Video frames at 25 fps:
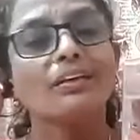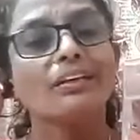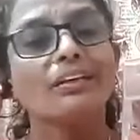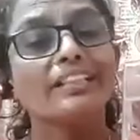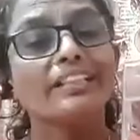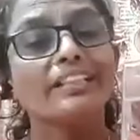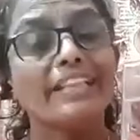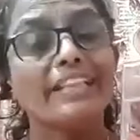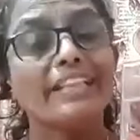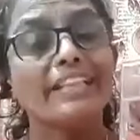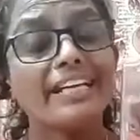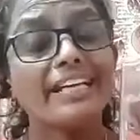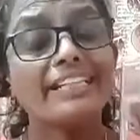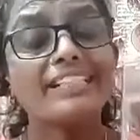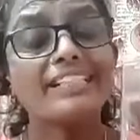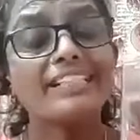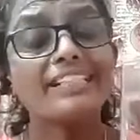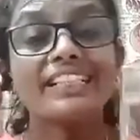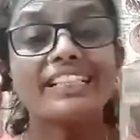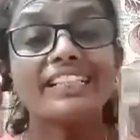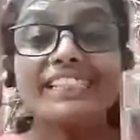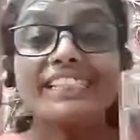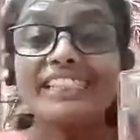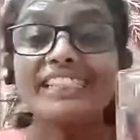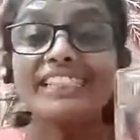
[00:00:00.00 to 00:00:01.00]
Yes, it
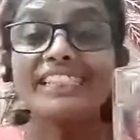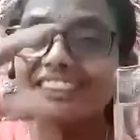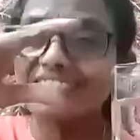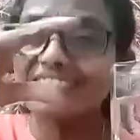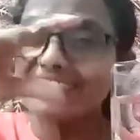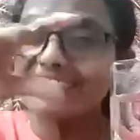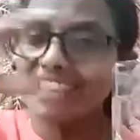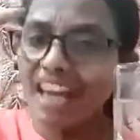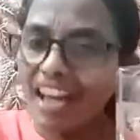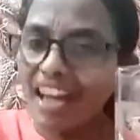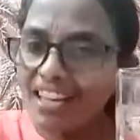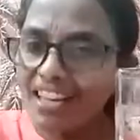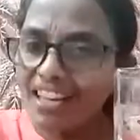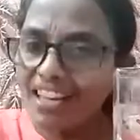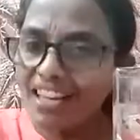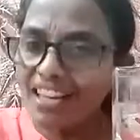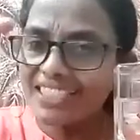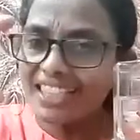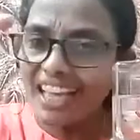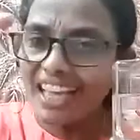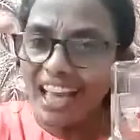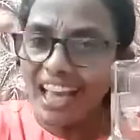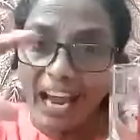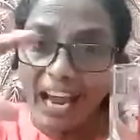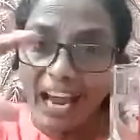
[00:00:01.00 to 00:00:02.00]
is trans
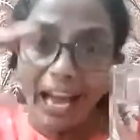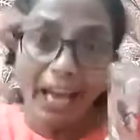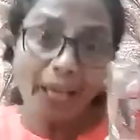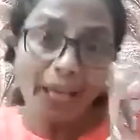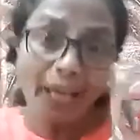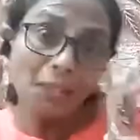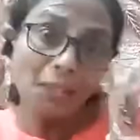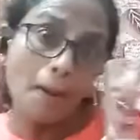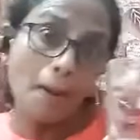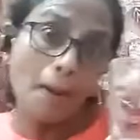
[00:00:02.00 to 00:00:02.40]
and